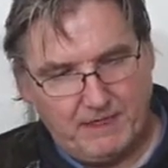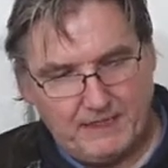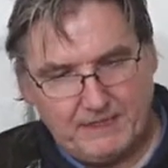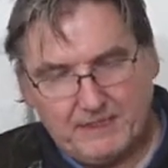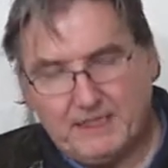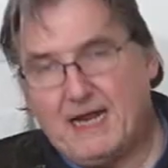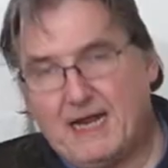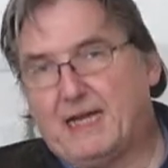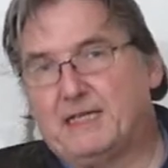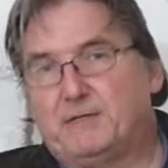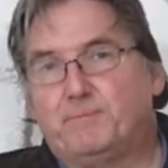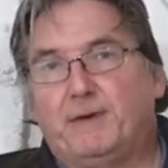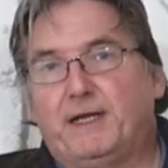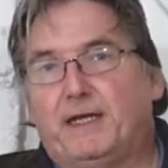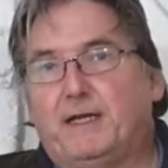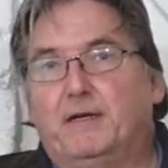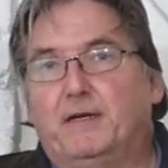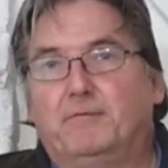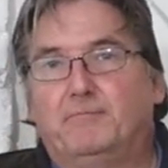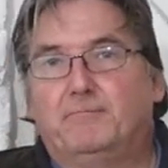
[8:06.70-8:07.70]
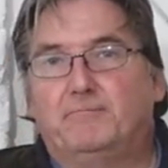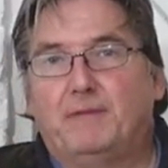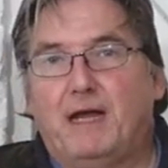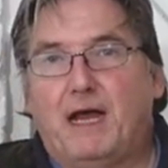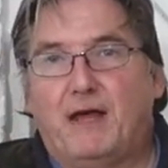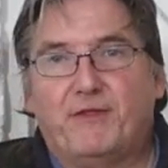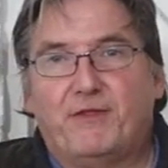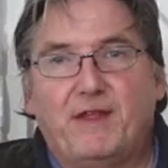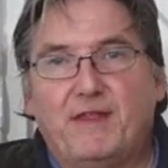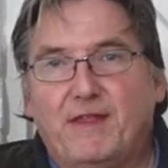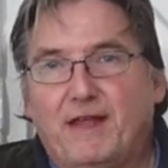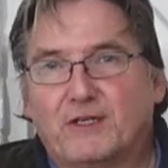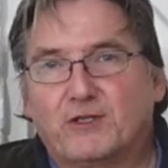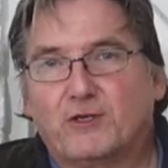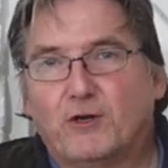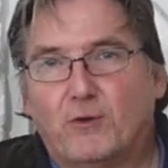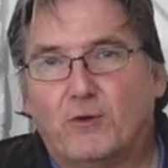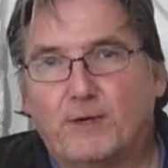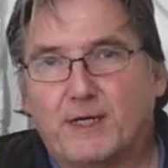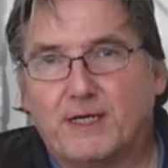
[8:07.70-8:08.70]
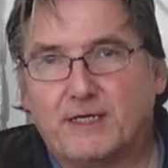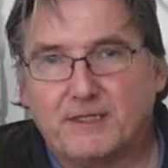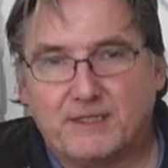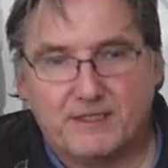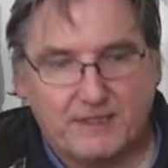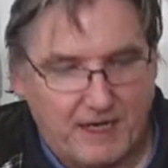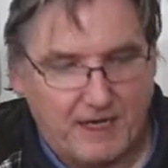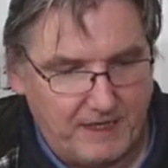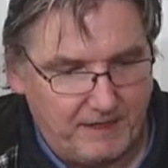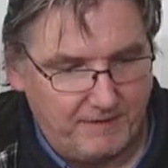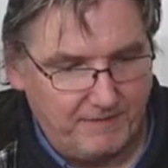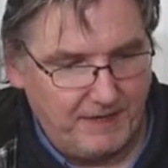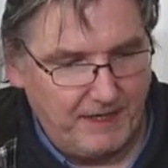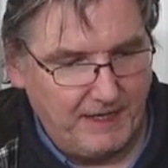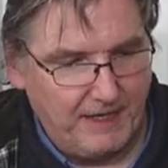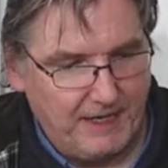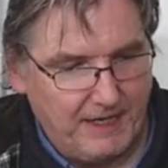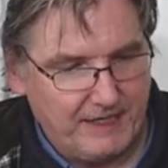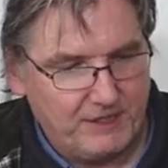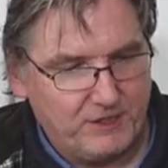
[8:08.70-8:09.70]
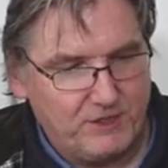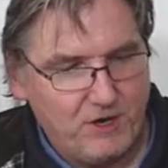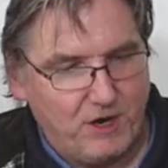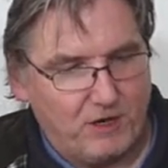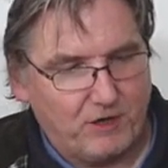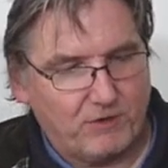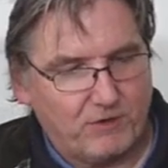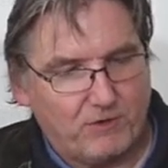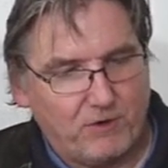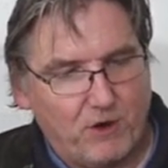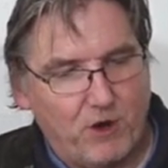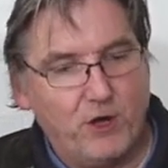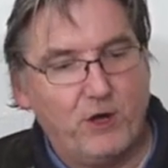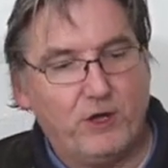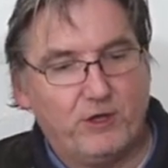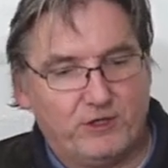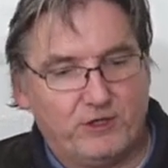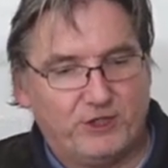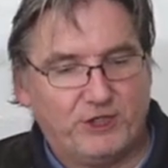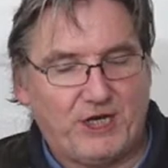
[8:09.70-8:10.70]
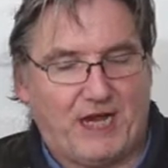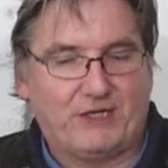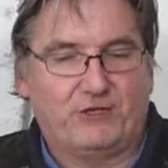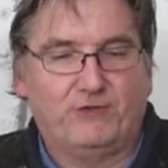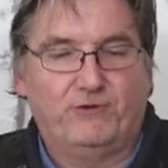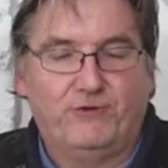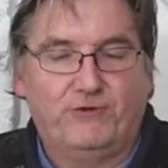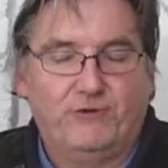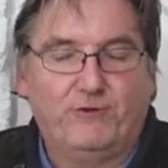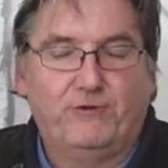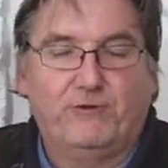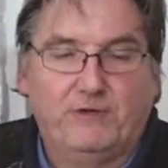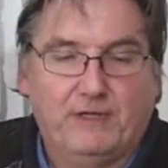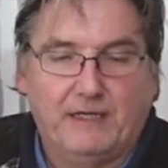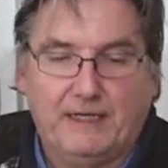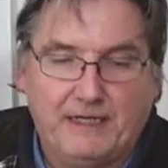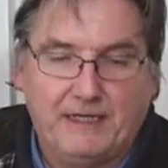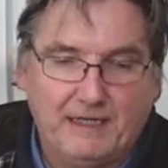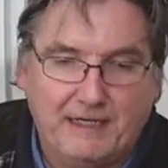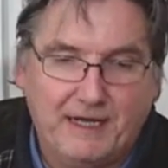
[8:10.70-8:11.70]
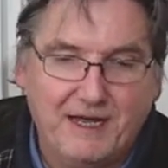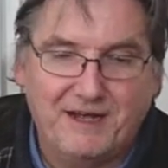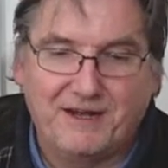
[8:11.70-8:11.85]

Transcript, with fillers: it's a nice beer. I think that's all we can say. It's not earth-shatteringly